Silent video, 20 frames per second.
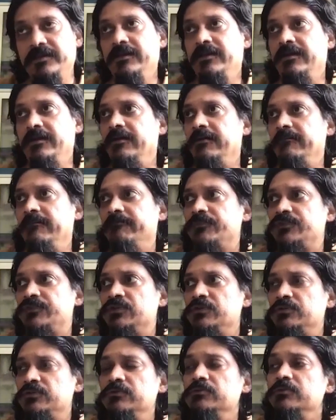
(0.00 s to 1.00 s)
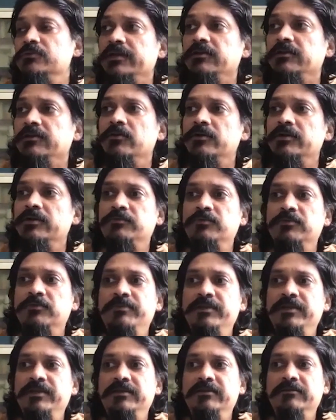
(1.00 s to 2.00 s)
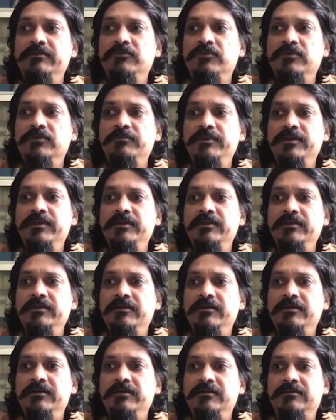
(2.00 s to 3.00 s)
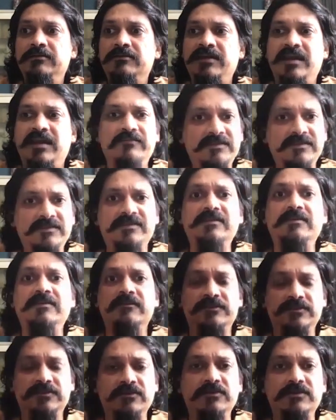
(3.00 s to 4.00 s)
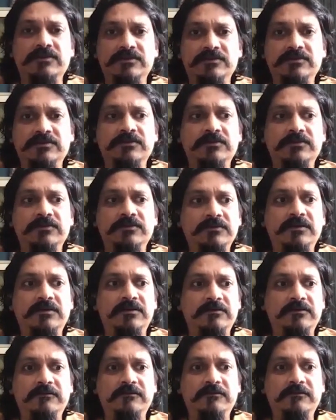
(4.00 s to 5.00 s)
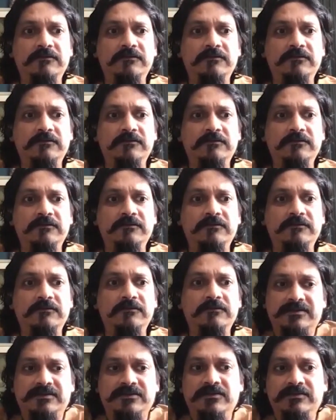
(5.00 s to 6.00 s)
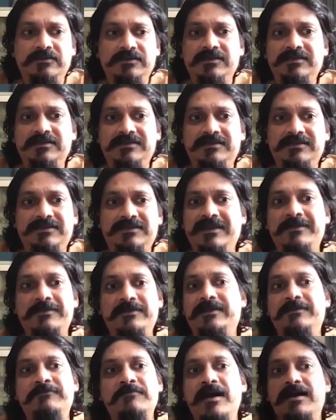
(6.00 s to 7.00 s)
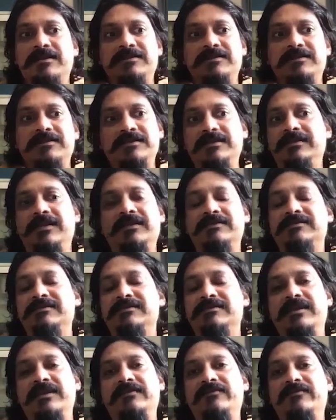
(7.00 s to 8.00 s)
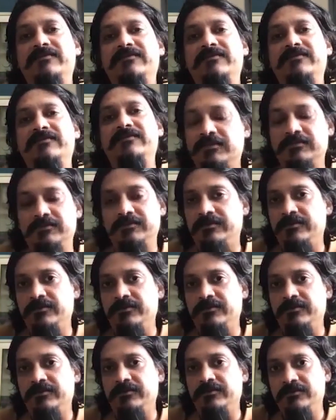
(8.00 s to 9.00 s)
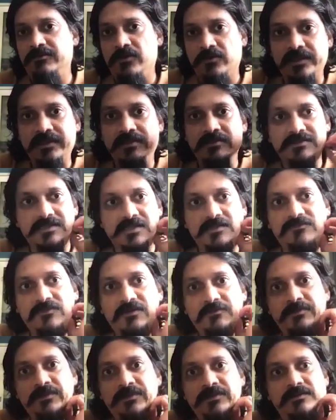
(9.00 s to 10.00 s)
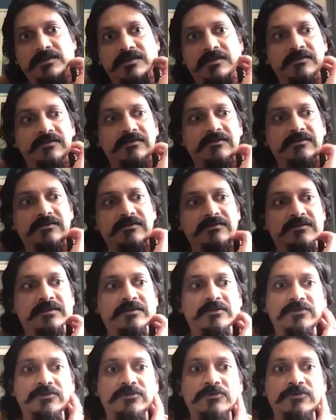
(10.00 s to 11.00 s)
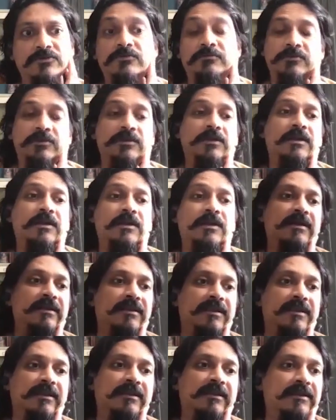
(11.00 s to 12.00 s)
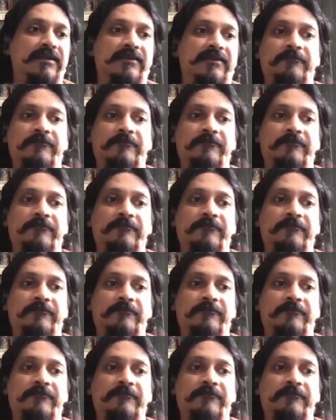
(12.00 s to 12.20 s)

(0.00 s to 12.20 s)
uh, so to ignore it would be would be a travesty of sorts you know uh, because you're you're just imagining that this never happened and you're, you're locking yourself up in in a in a room thinking